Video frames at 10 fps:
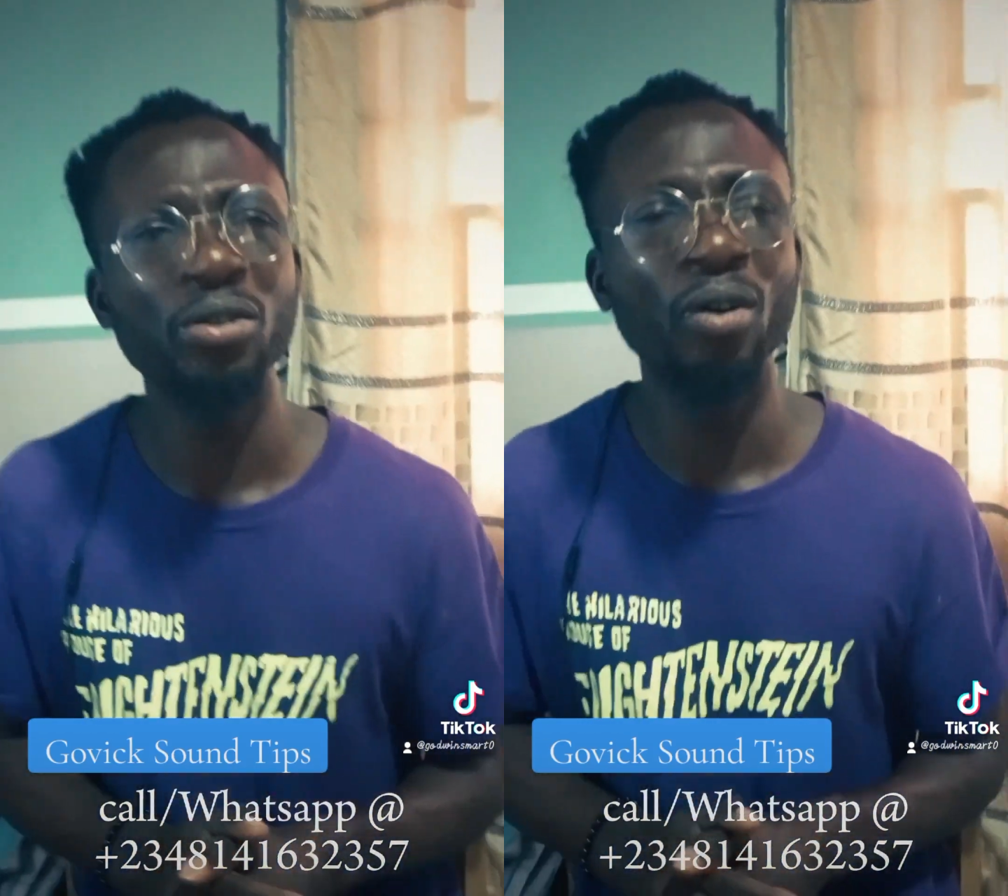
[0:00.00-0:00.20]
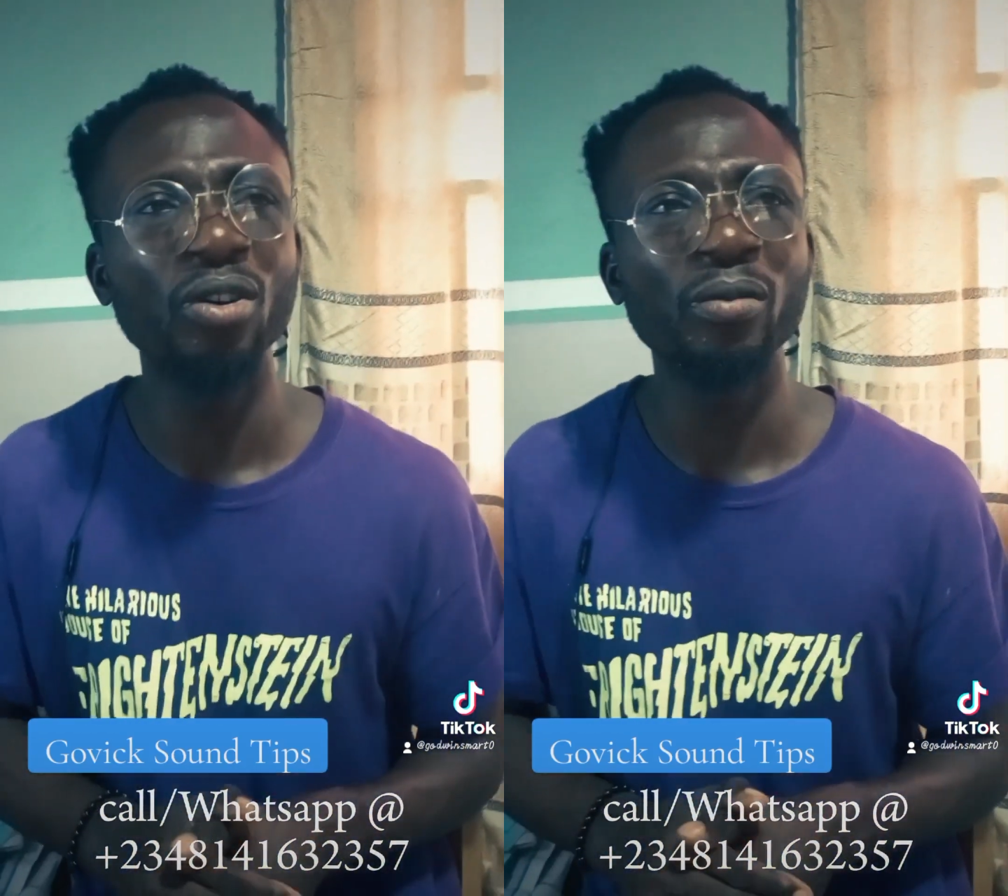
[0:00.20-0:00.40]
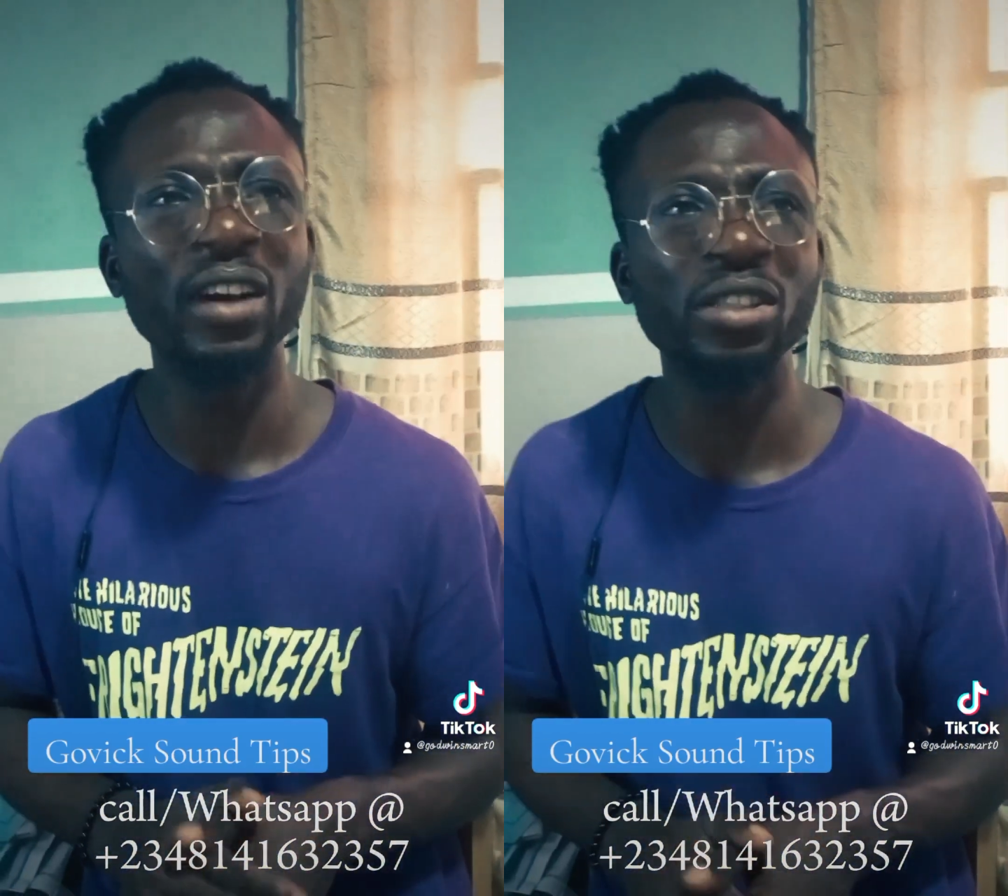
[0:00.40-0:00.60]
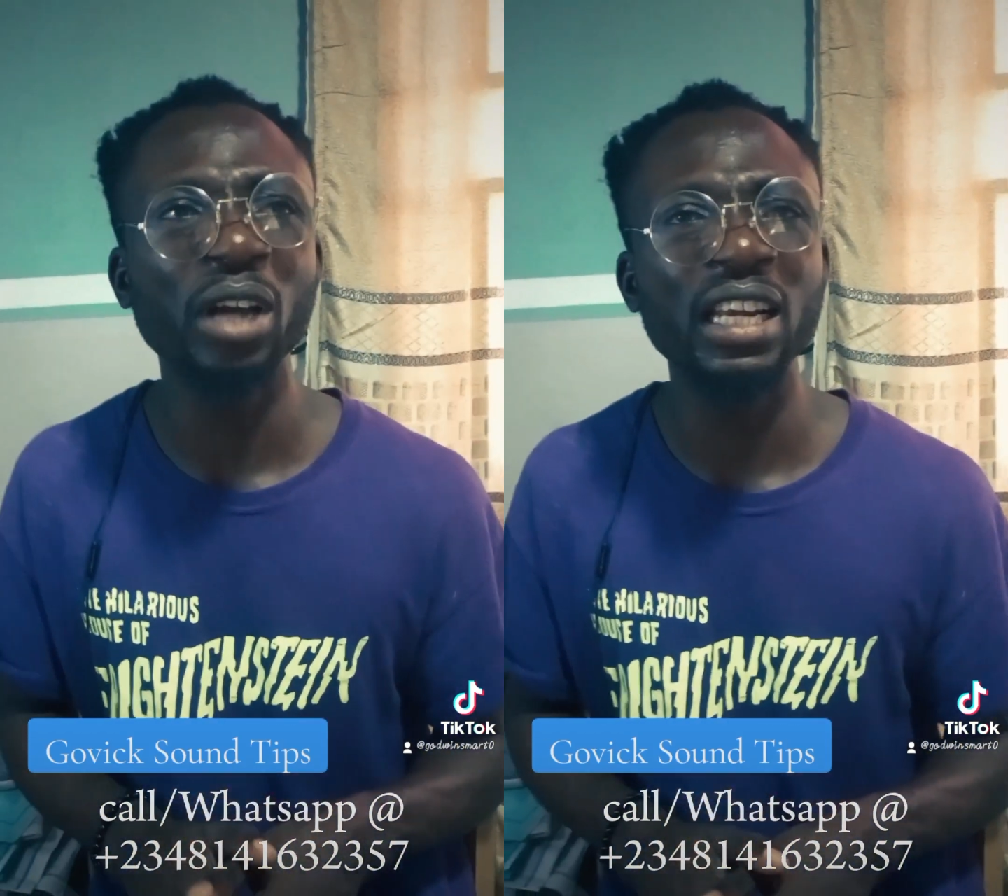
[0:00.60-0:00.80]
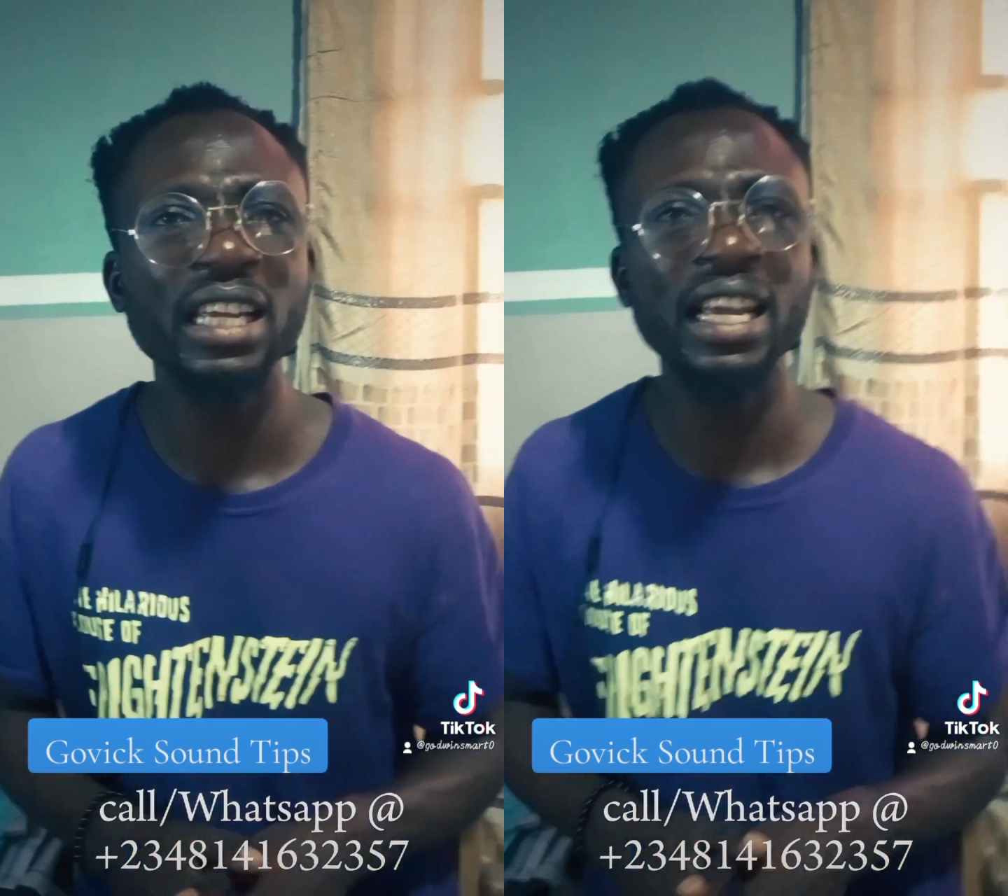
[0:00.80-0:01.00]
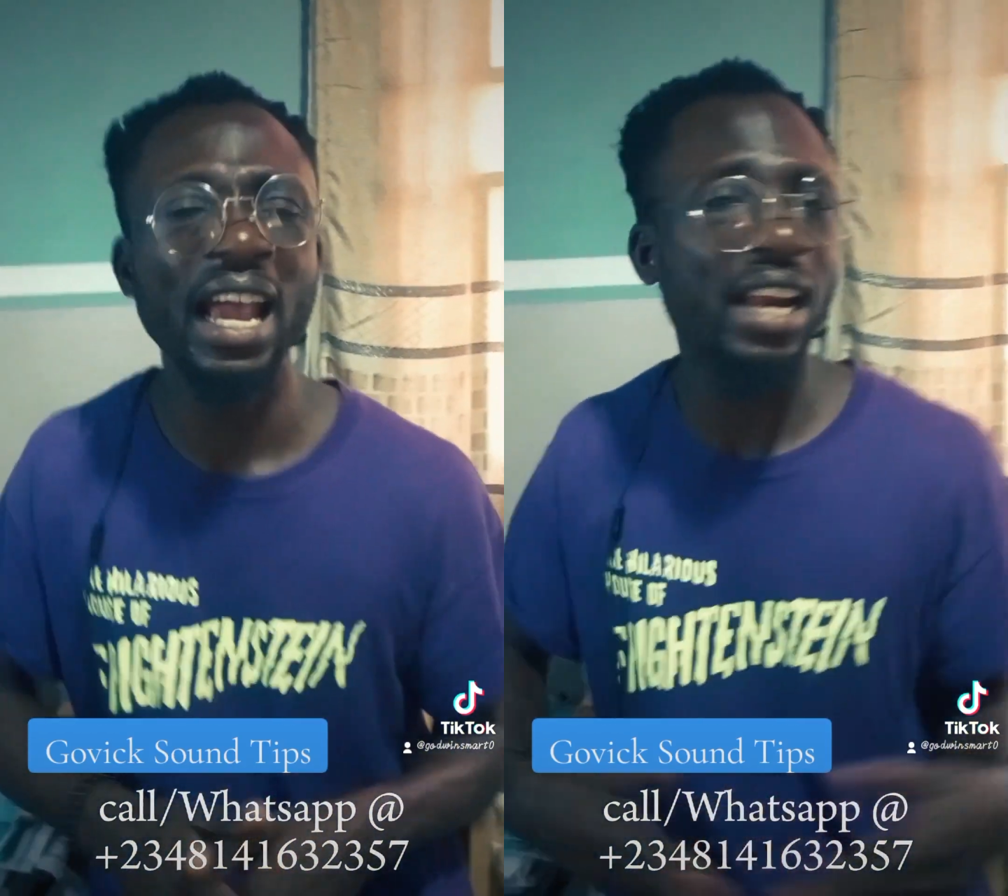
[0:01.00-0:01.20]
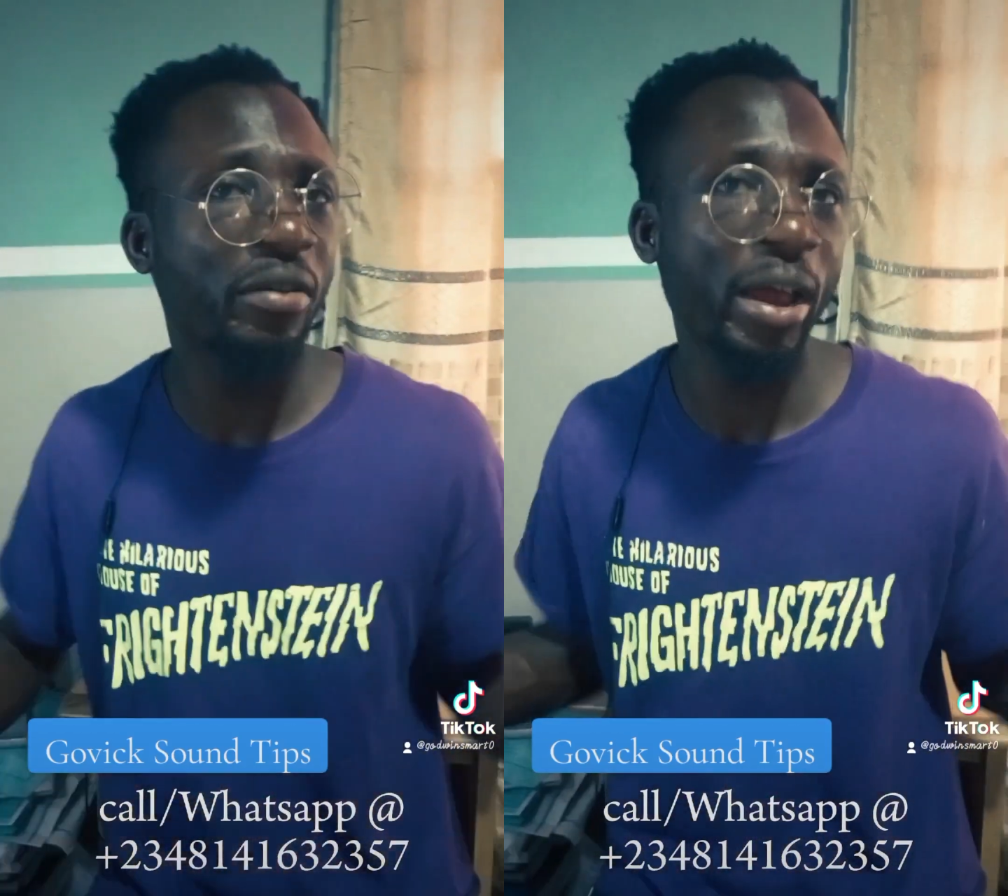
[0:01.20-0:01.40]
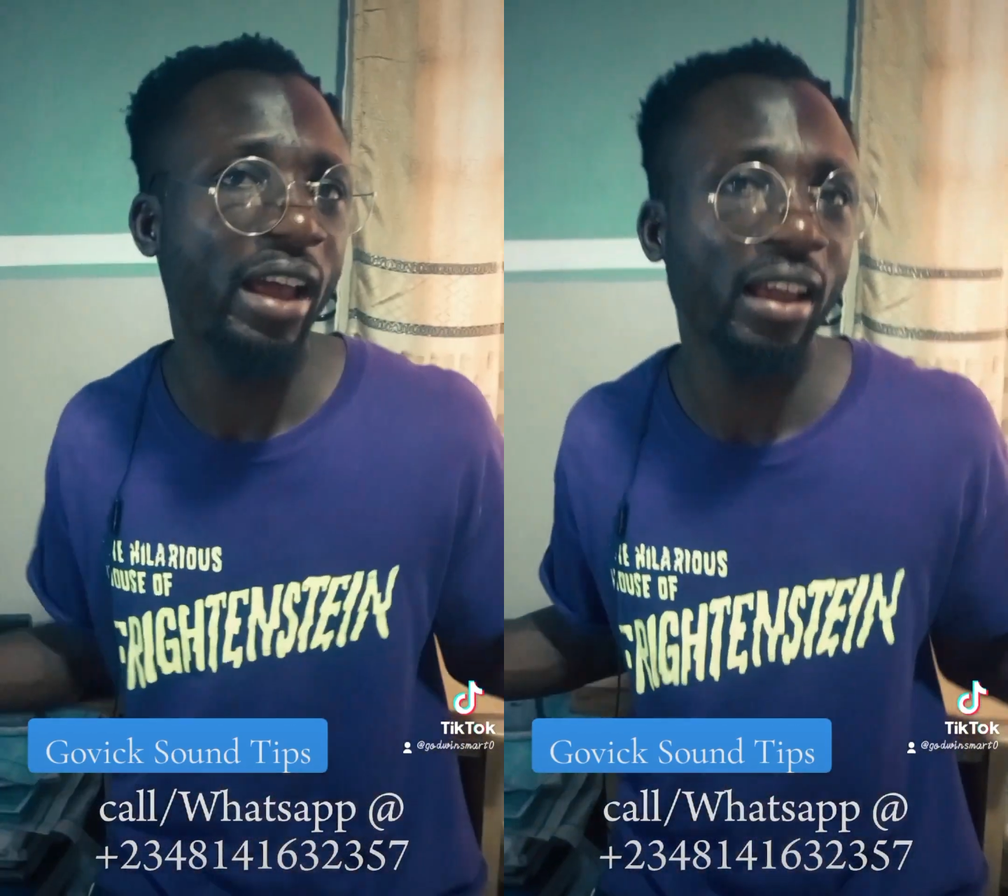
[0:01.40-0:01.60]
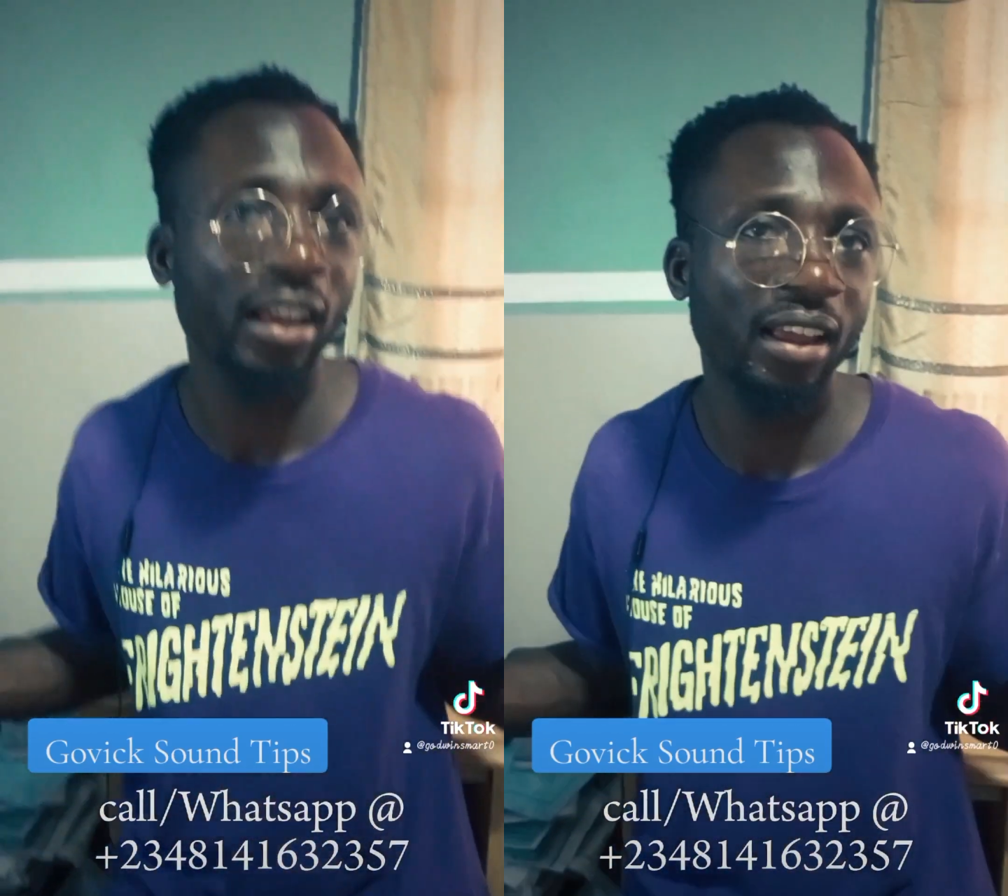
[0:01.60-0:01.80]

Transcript: done virtually anywhere,